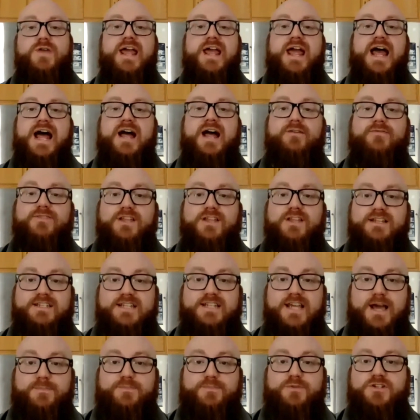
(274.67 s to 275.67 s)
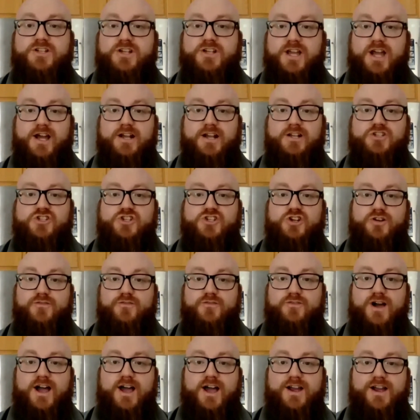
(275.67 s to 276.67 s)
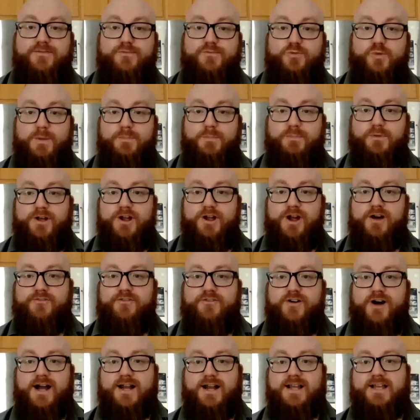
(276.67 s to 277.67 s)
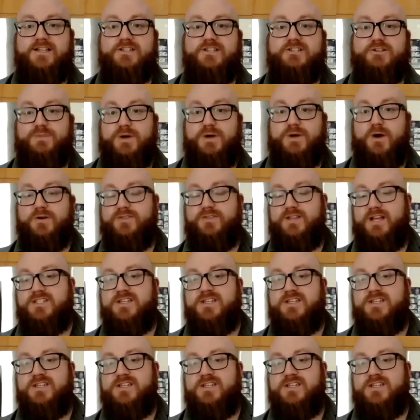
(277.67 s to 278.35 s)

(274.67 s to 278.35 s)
Do they have the depth to kind of survive what playoff hockey is about?